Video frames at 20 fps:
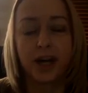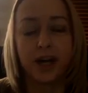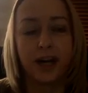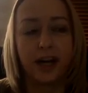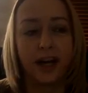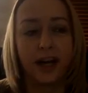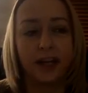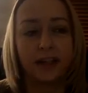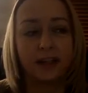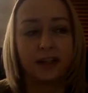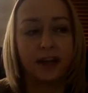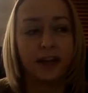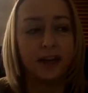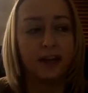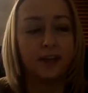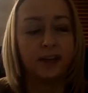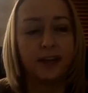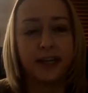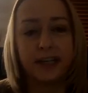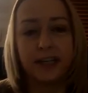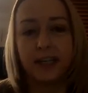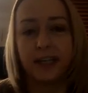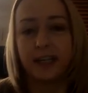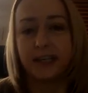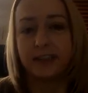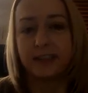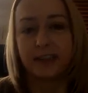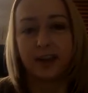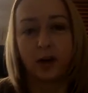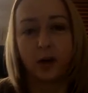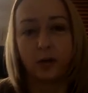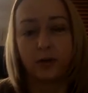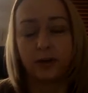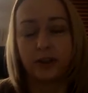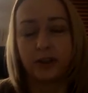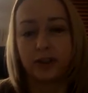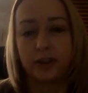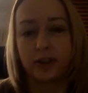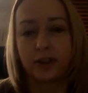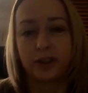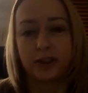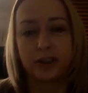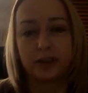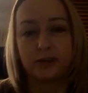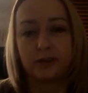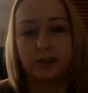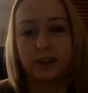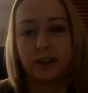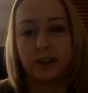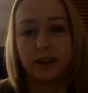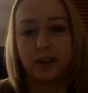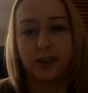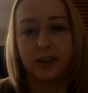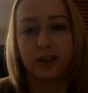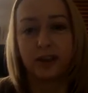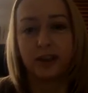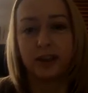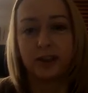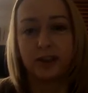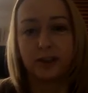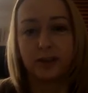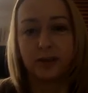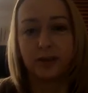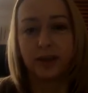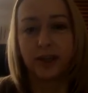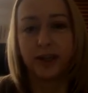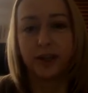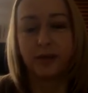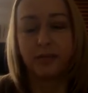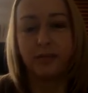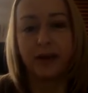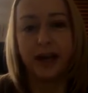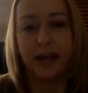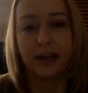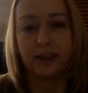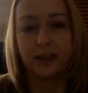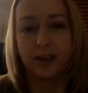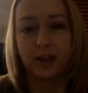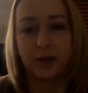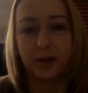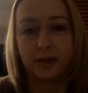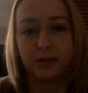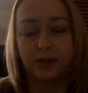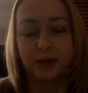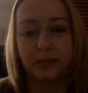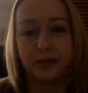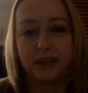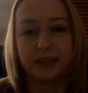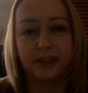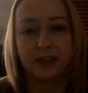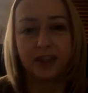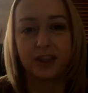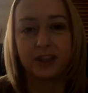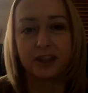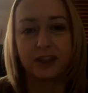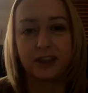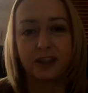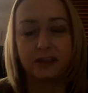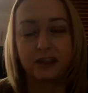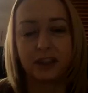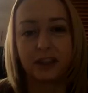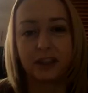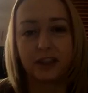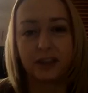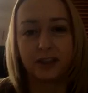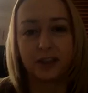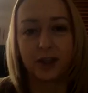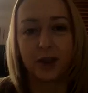And LinkedIn itself, it's just really hard to like manage all of the messages and everything.